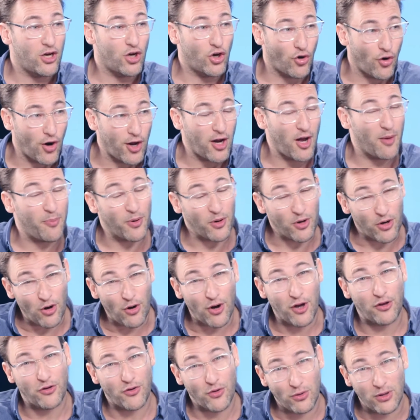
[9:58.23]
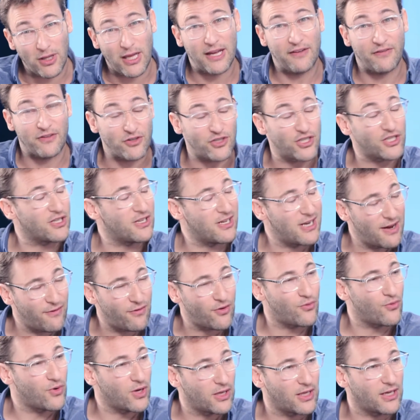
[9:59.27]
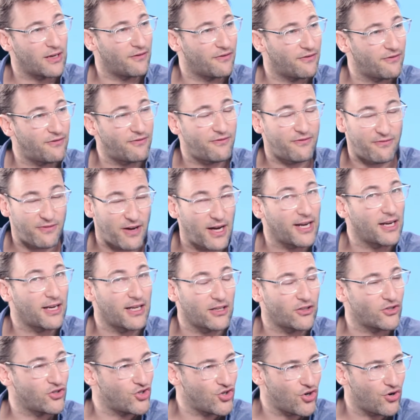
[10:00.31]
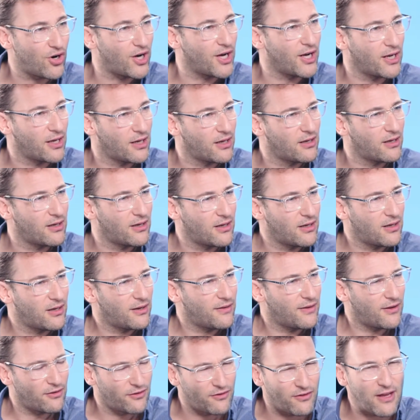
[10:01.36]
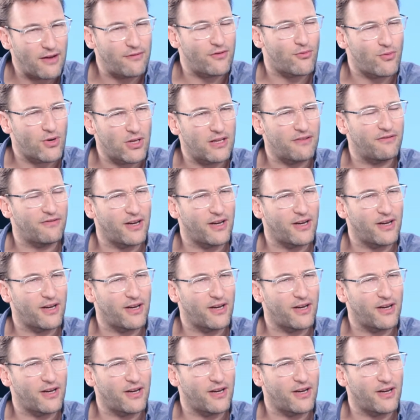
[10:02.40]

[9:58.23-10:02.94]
growing up and going through life and just never really finding joy. They'll never really